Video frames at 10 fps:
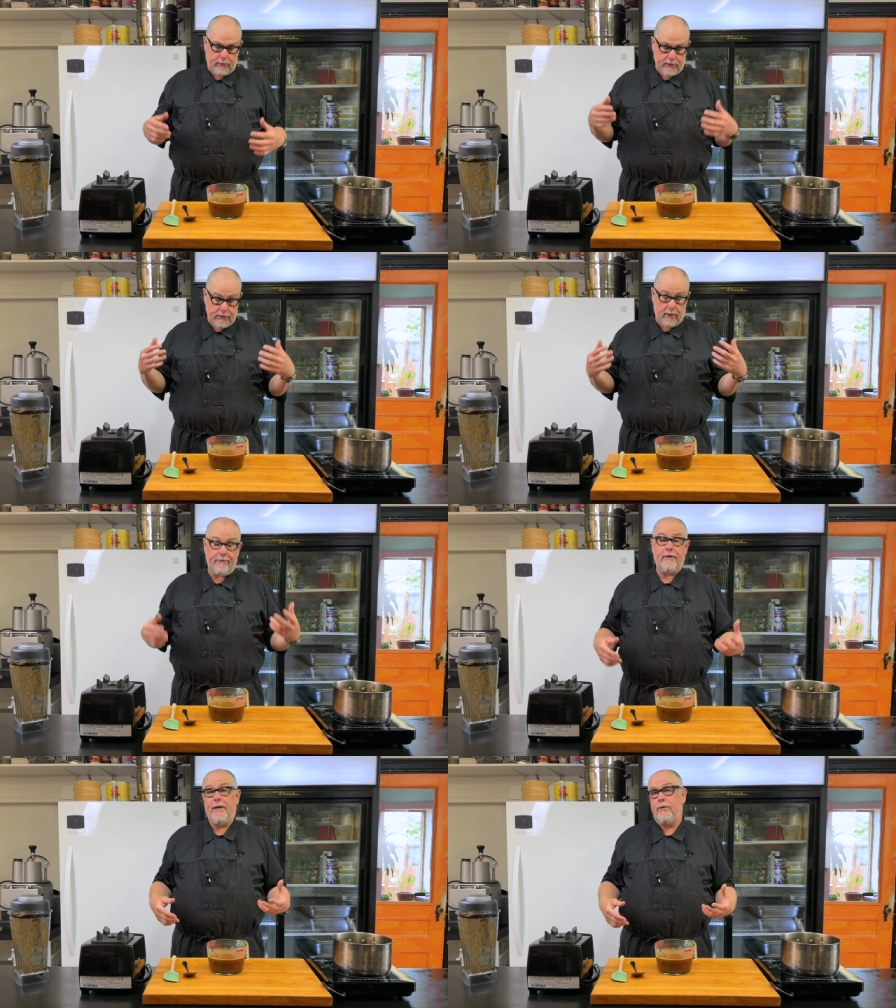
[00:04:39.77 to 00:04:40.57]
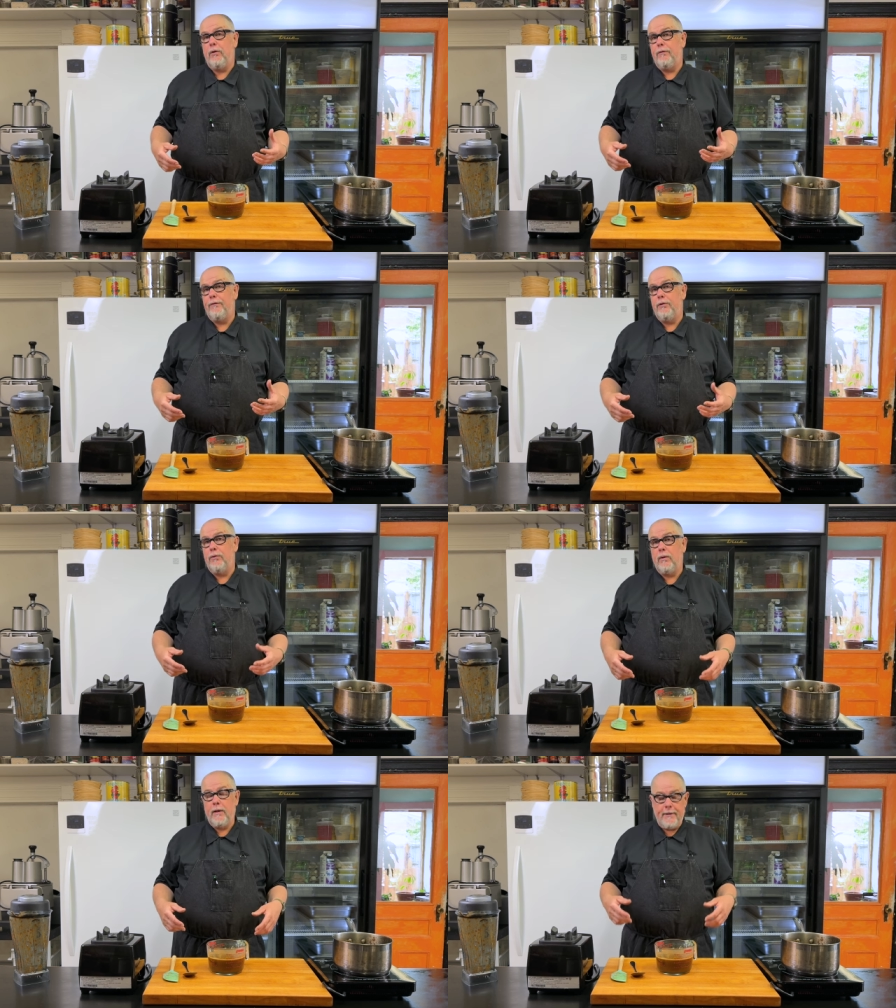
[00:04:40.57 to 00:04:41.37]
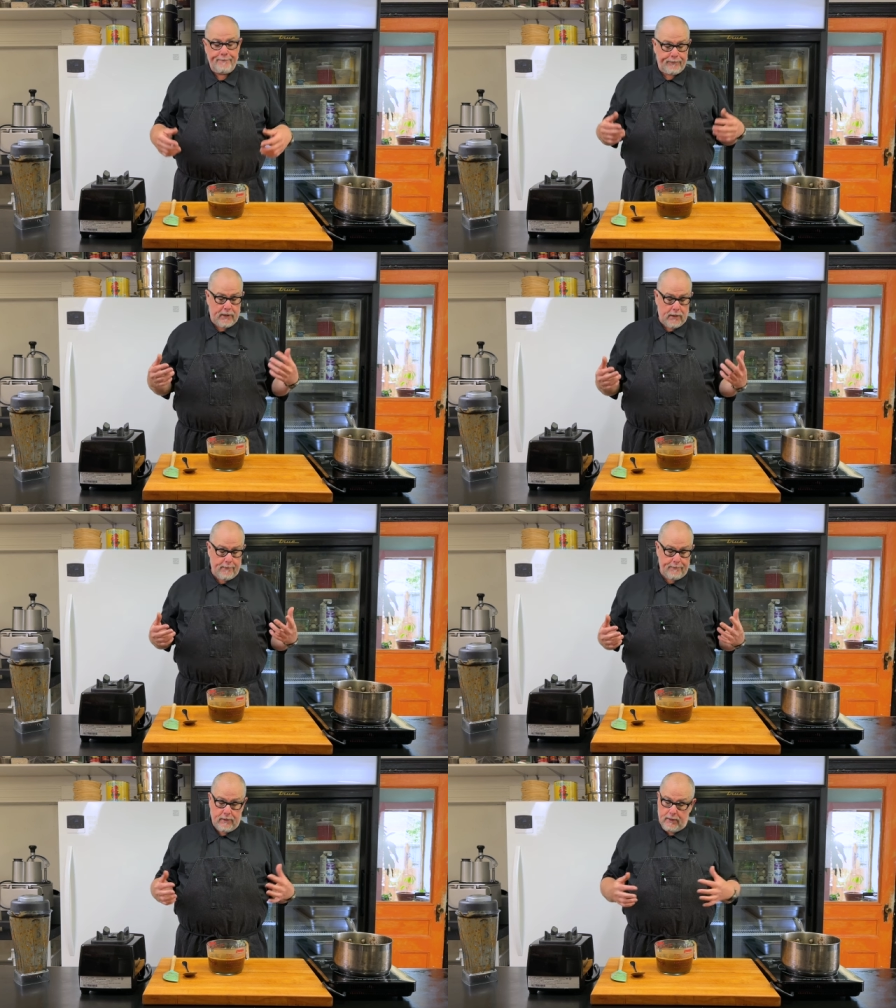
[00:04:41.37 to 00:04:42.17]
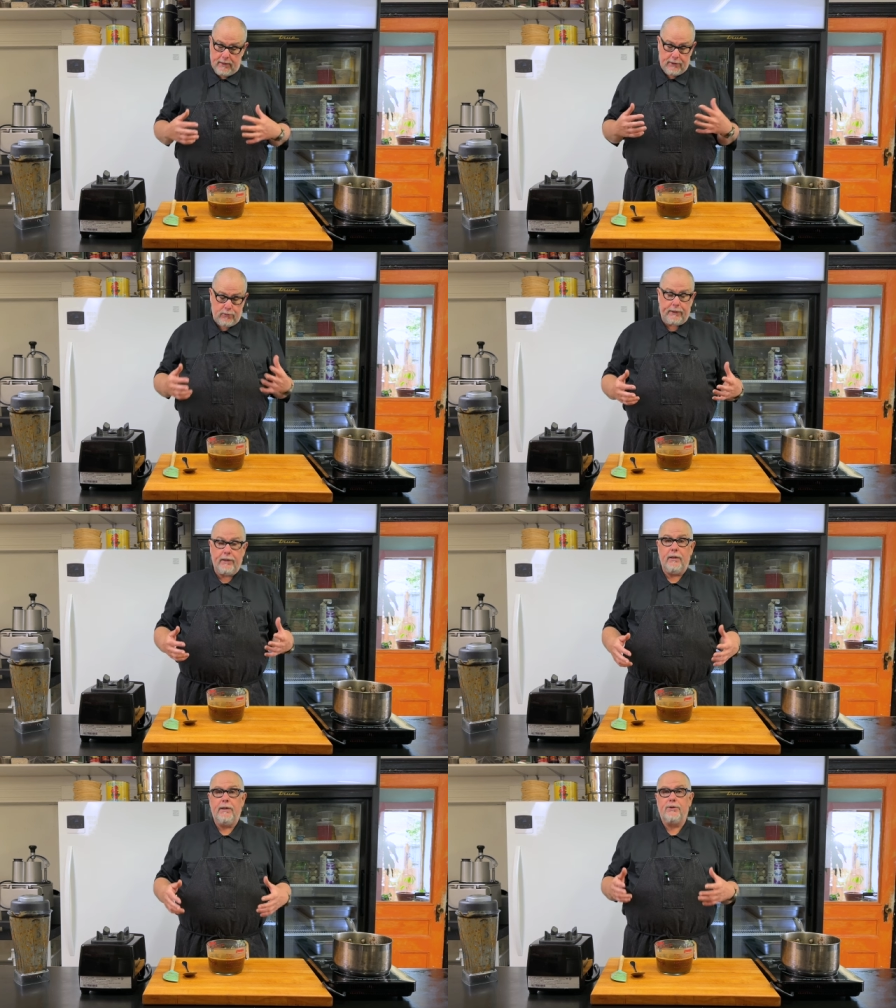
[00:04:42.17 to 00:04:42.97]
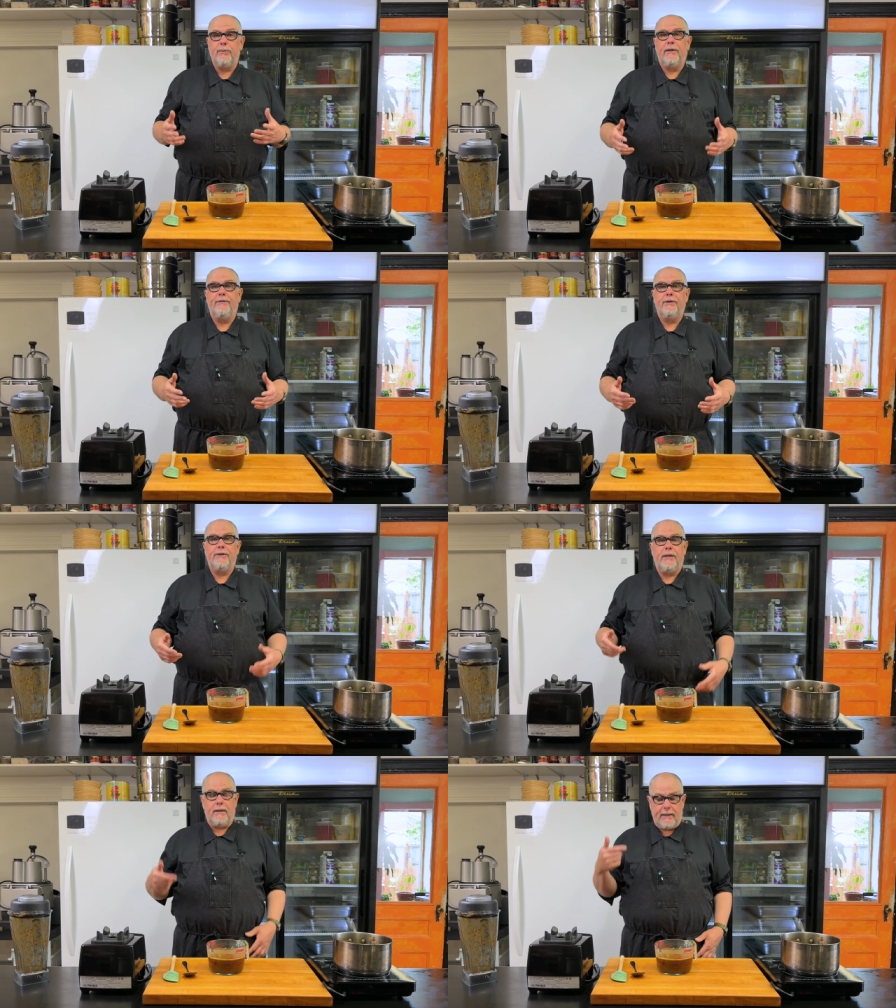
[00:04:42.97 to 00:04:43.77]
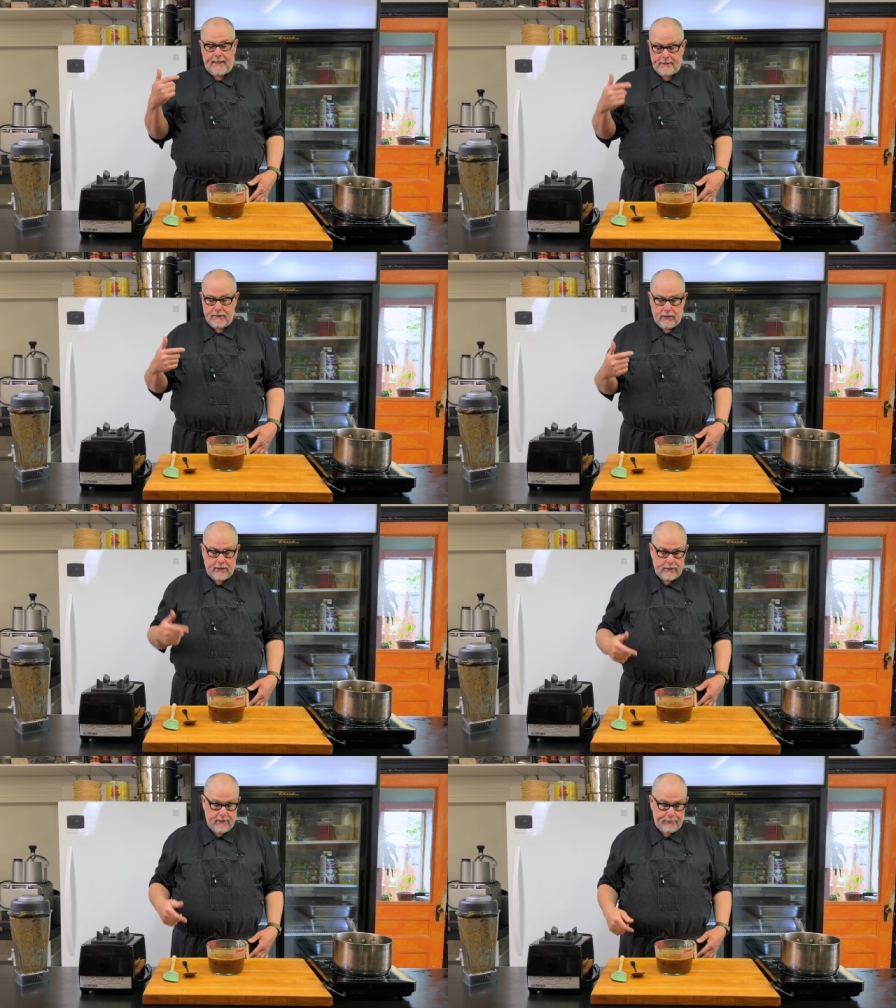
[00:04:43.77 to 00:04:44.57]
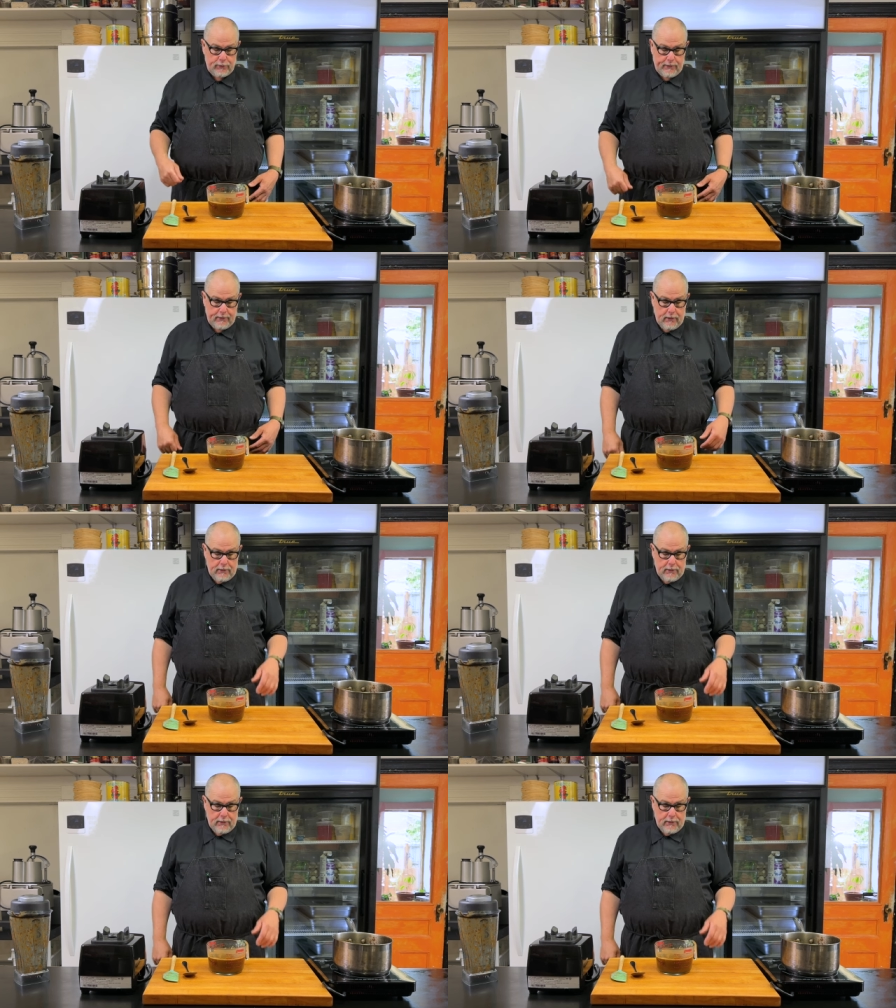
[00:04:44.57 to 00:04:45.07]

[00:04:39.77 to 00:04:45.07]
We use it on fried tofu. Um, it's really good. It's really versatile. It has a lot of zip to it.